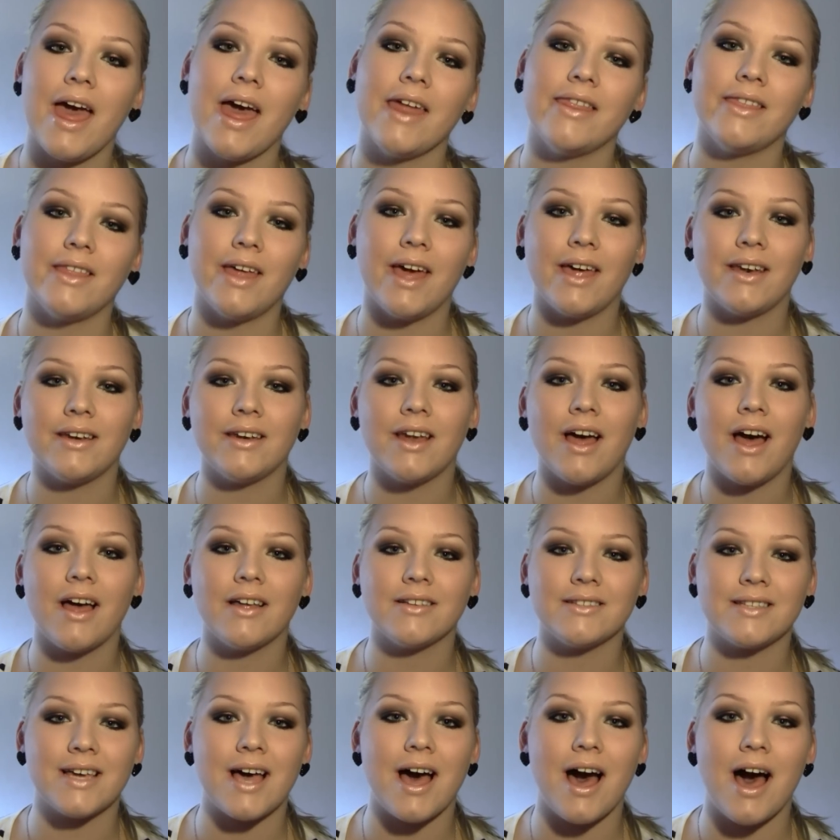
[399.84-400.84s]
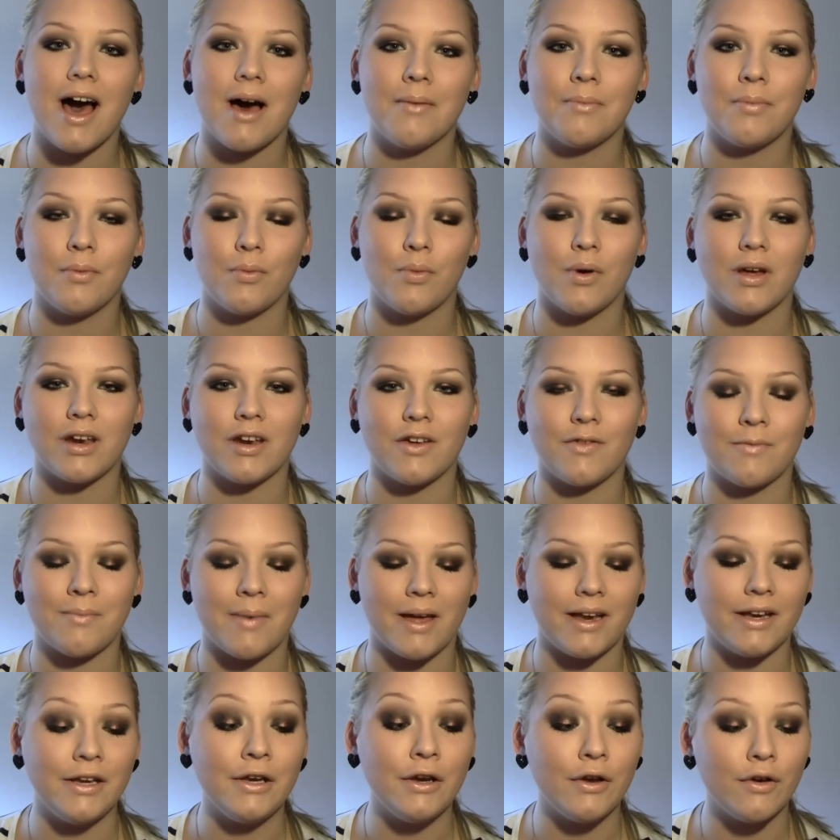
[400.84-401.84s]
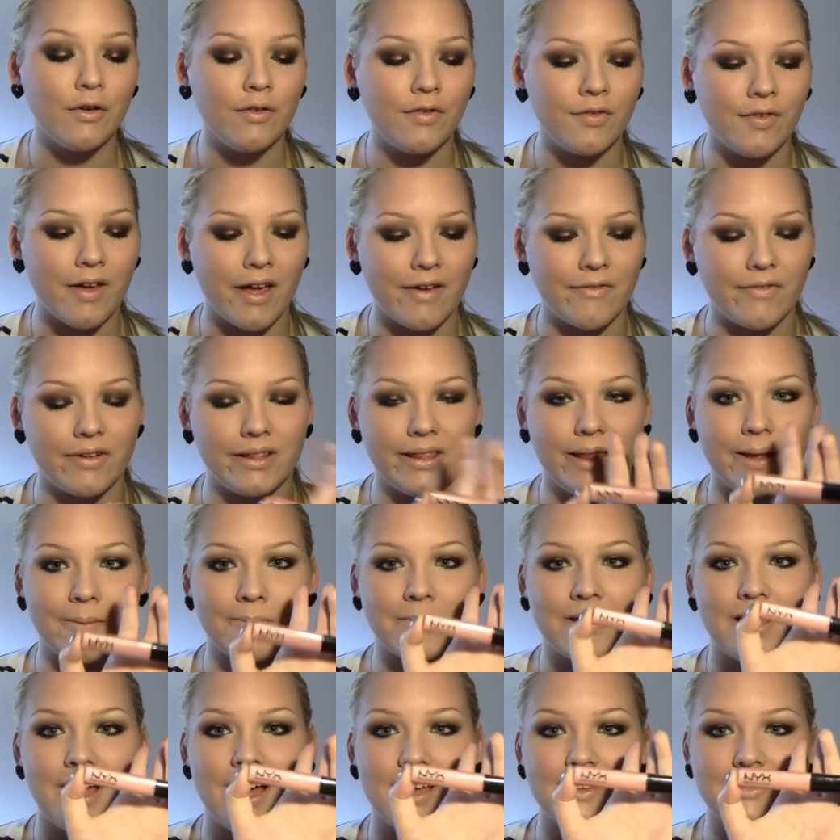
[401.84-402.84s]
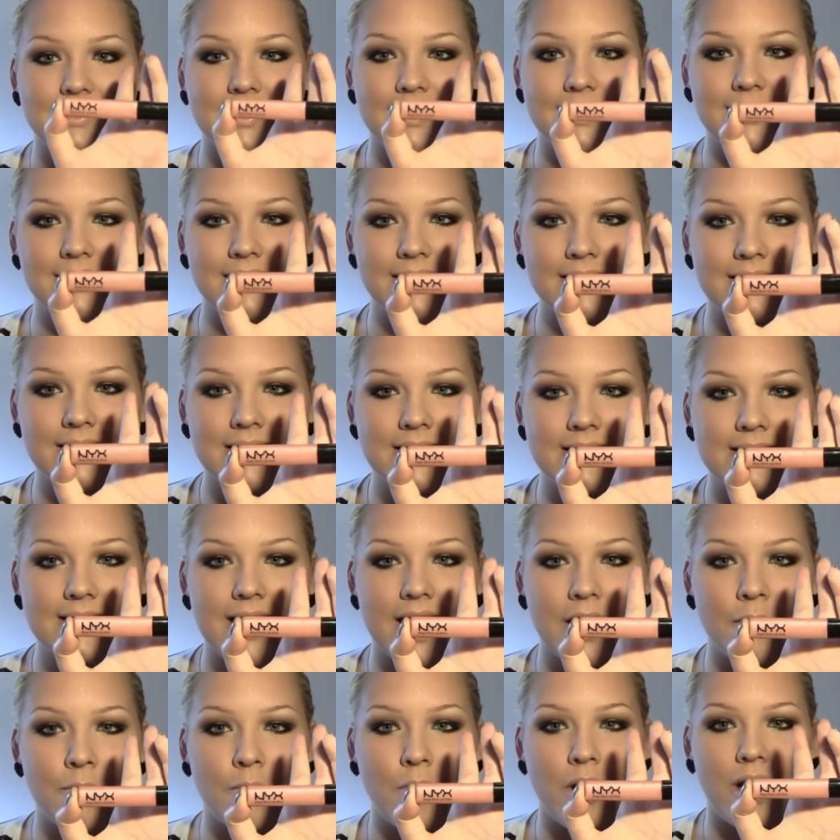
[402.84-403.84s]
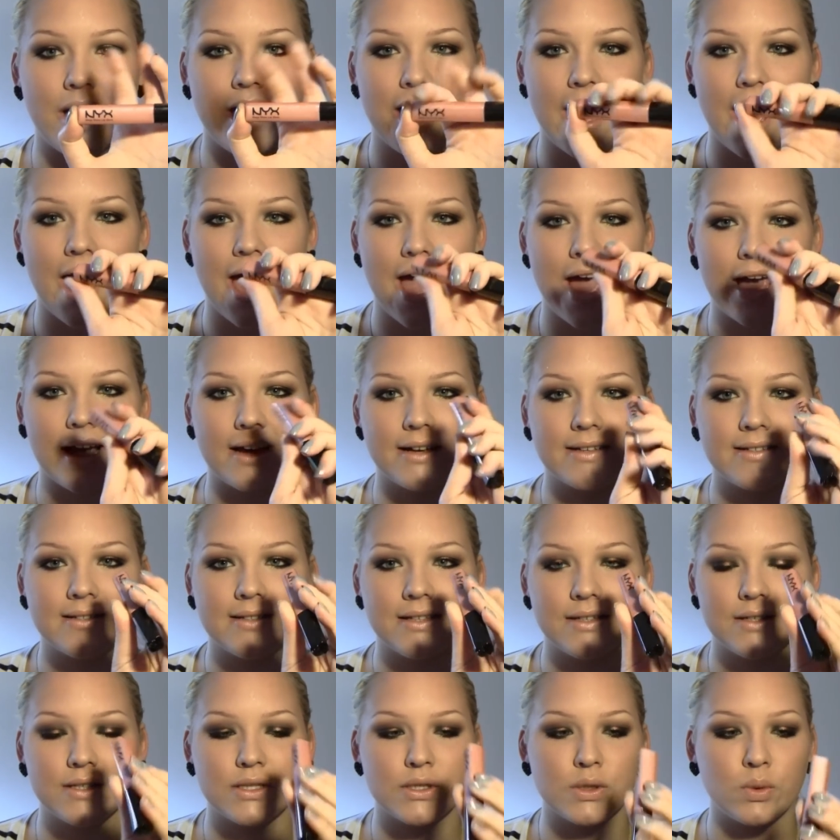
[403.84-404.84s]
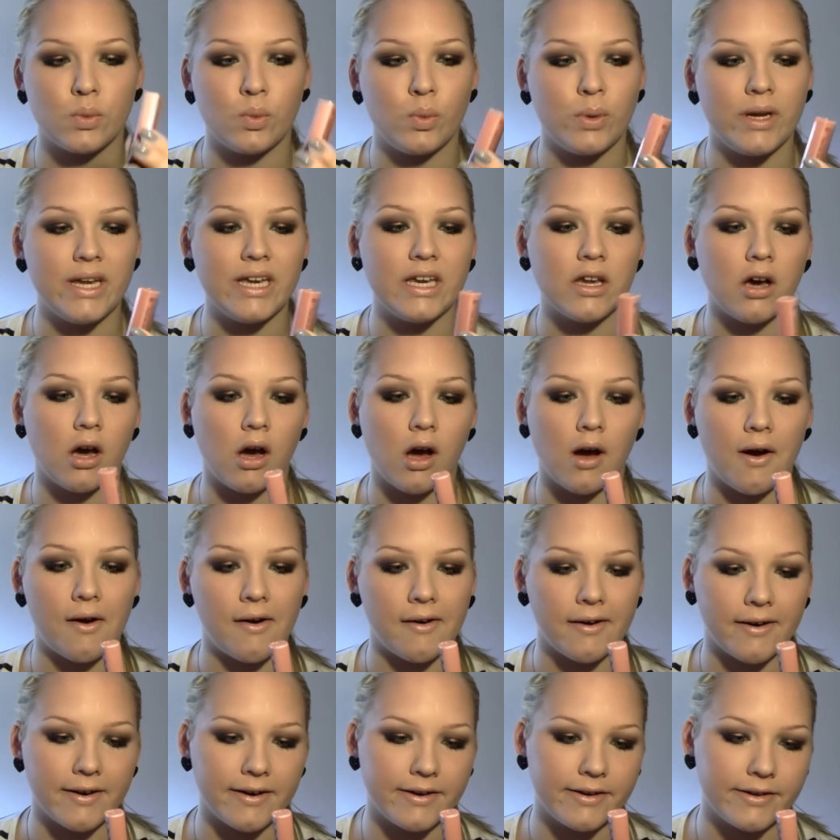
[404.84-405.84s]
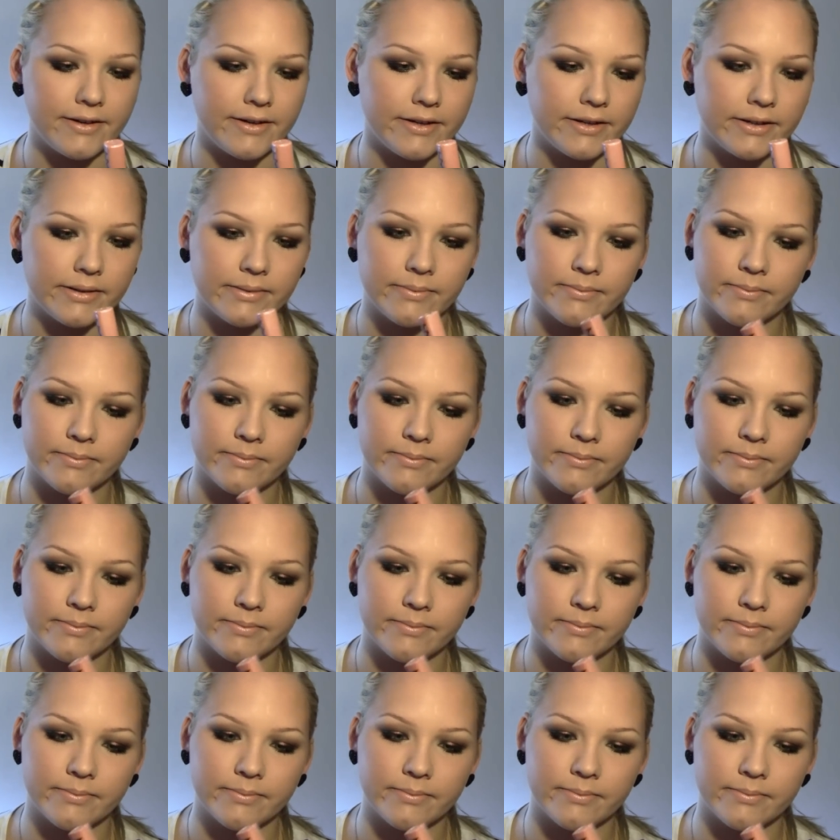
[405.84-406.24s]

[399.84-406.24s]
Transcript: And then on top, one of my new favorite lip glosses. This is NYX Sweetheart.